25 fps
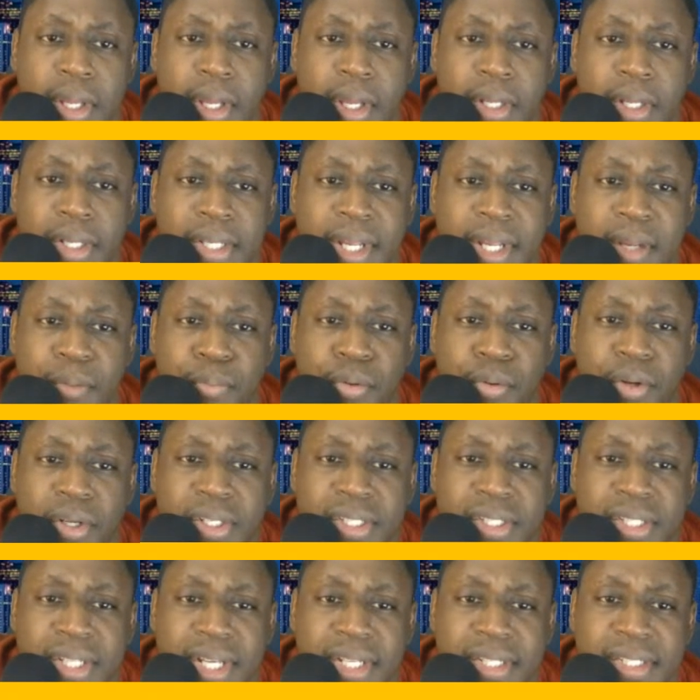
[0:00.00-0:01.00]
D Brook
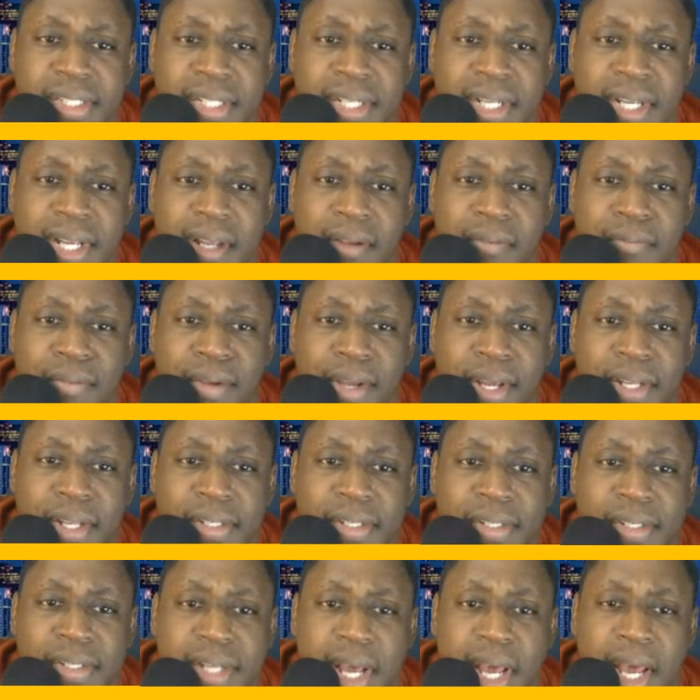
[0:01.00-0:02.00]
CST
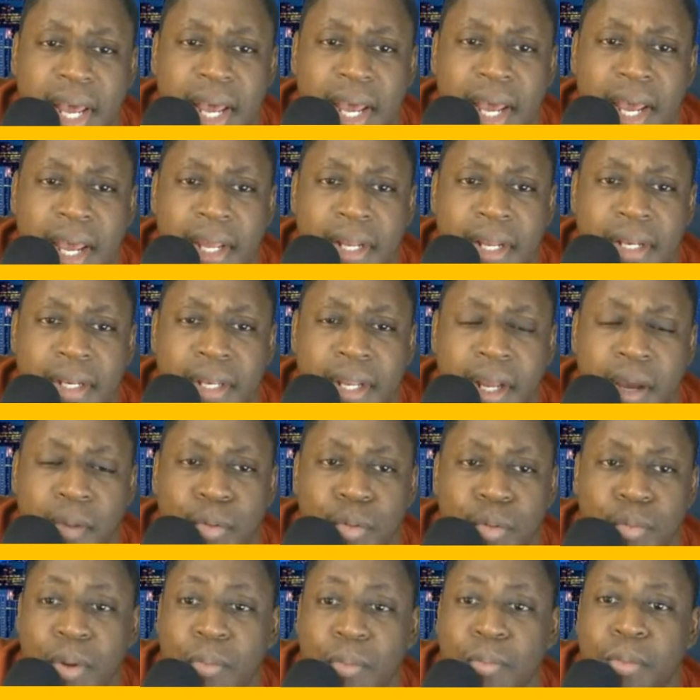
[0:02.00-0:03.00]
Invest. I
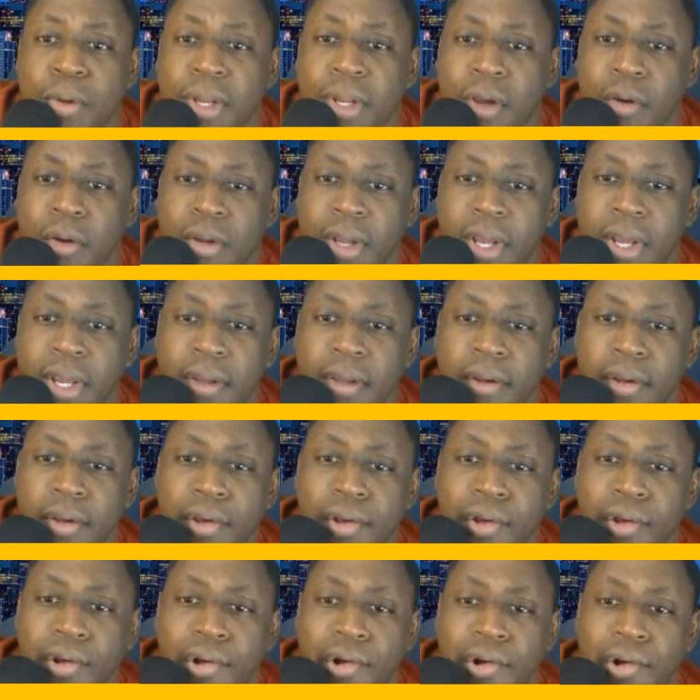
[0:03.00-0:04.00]
doubled my money. Okay.
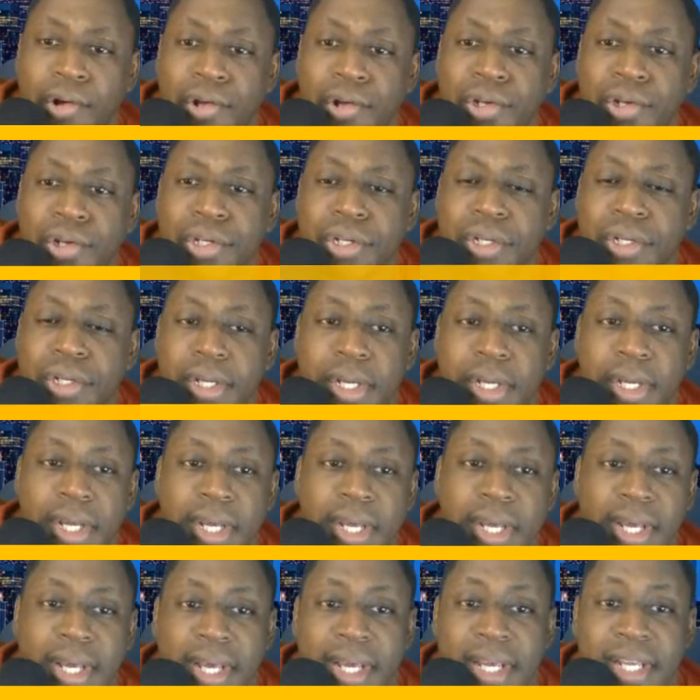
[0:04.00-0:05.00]

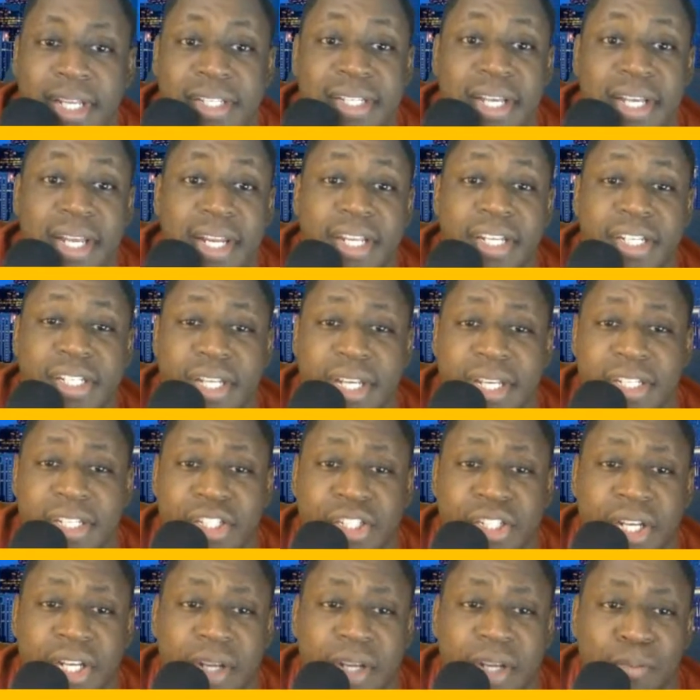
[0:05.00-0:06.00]
He said he's it's
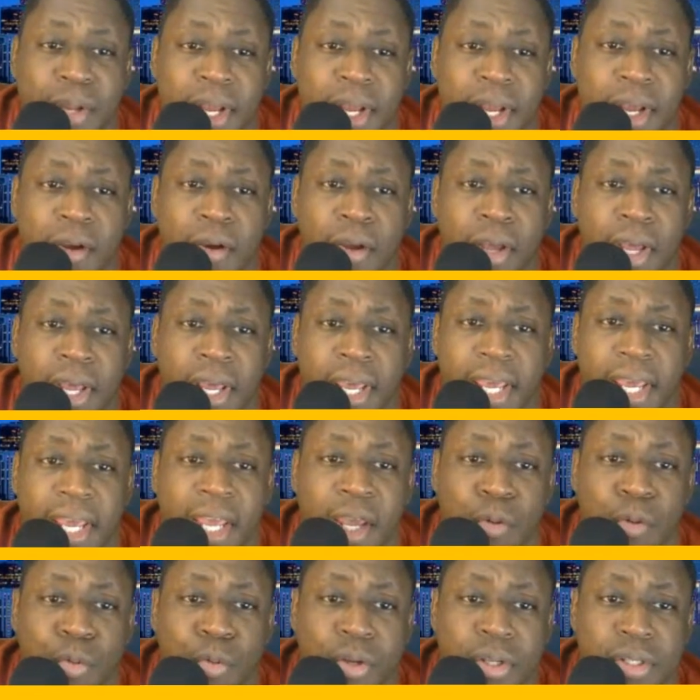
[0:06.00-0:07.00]
cheap now. It
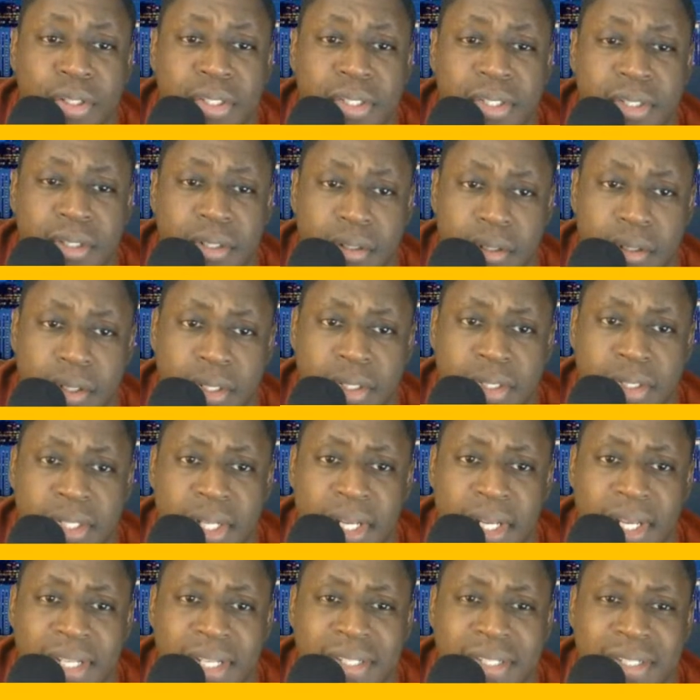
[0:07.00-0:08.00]
was he said
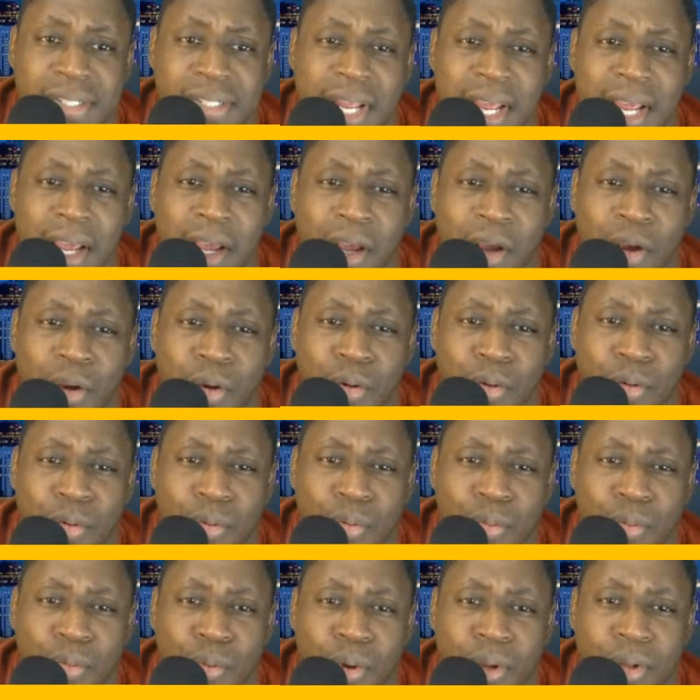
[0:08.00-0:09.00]
it's now
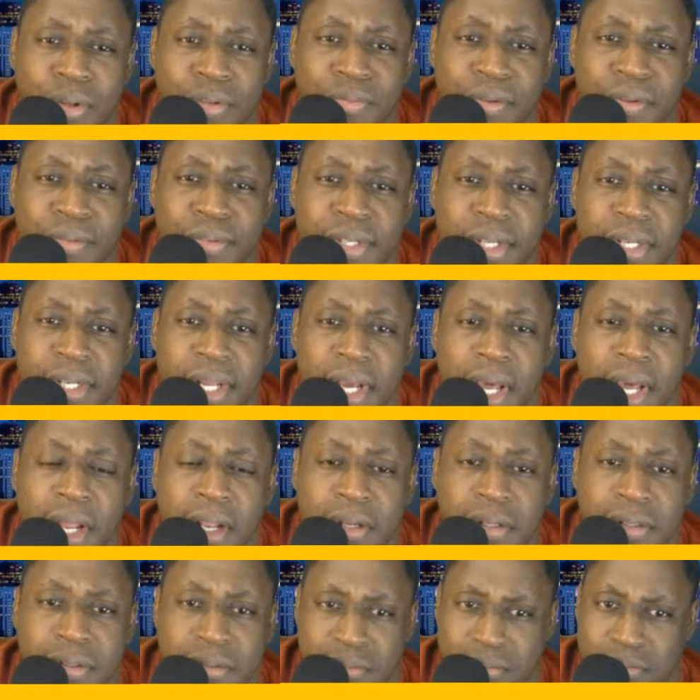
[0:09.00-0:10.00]
it's fifteen
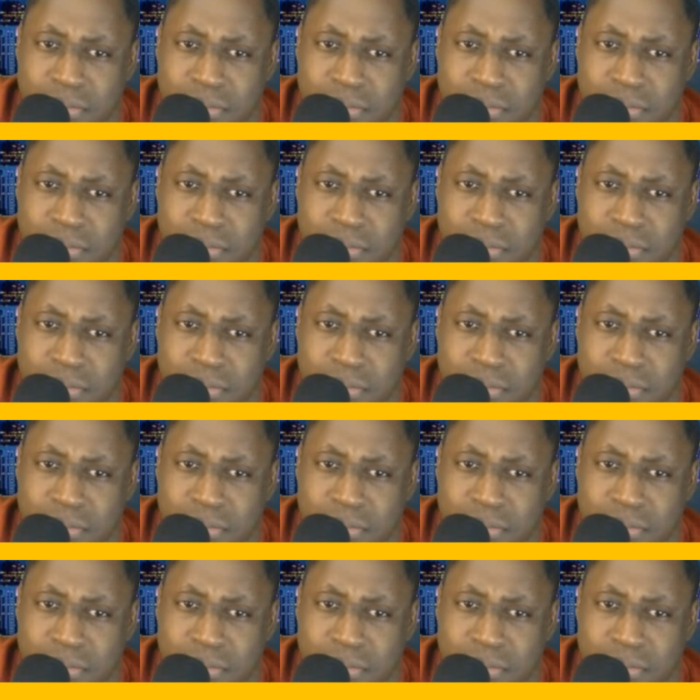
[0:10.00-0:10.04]
dollars.